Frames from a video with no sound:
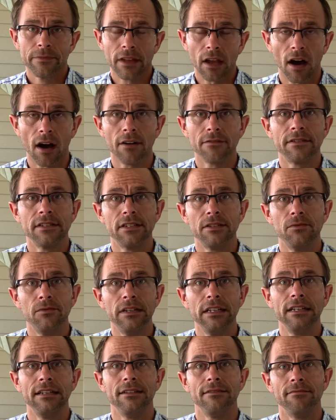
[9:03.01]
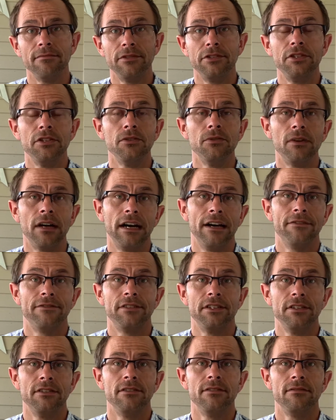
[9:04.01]
often we do have
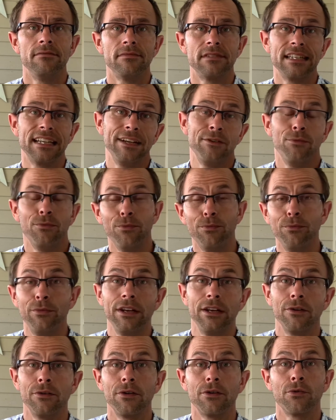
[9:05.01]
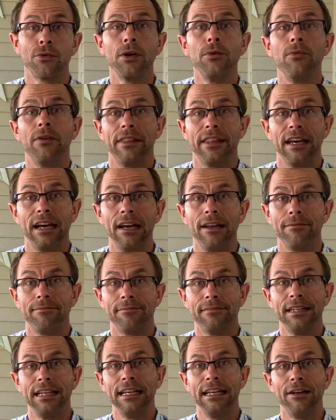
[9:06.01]
to say we don't agree with that
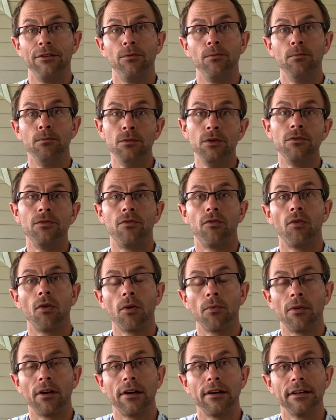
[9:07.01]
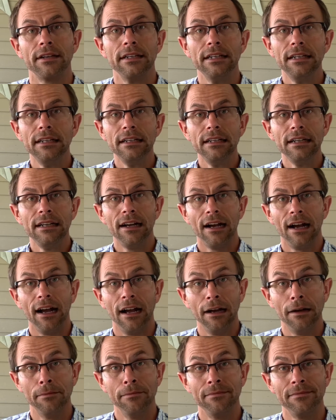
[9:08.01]
and move forward.
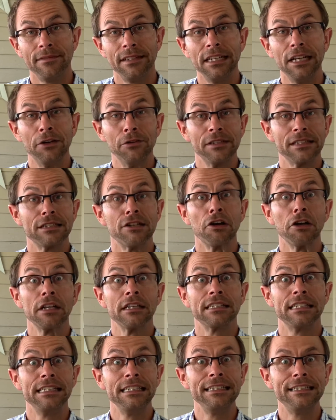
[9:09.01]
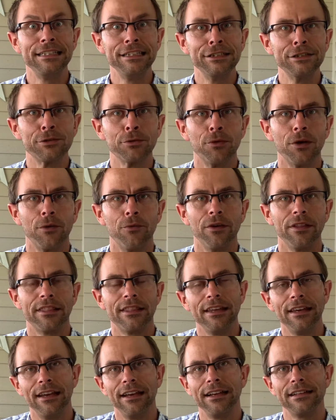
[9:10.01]
Um, you know, it's not as easy as one would
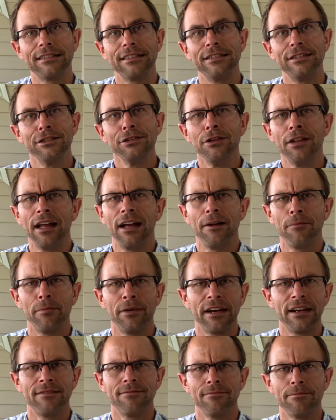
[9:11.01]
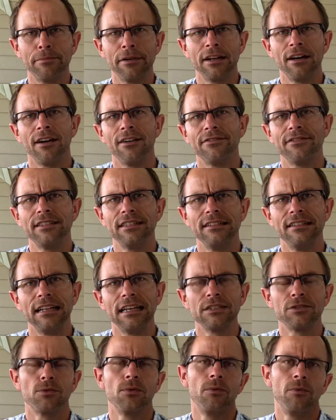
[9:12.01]
think to do that, but but often
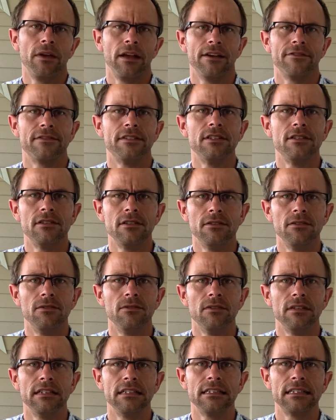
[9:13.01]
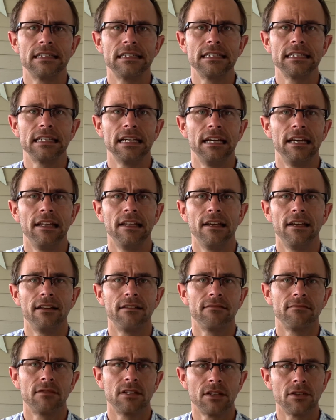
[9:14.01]
that's what we have to do is to say that
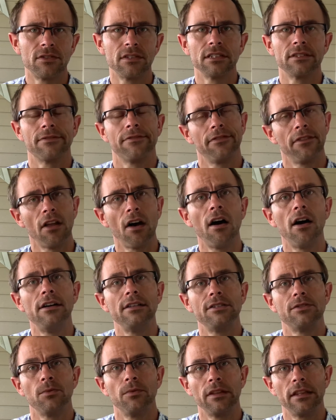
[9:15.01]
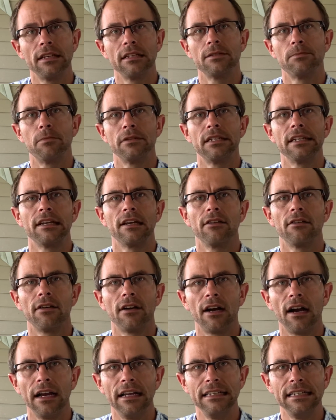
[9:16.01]
there is flaws with this particular
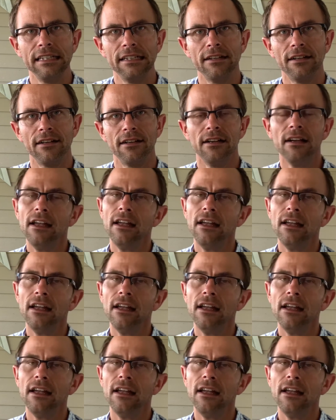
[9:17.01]
idea,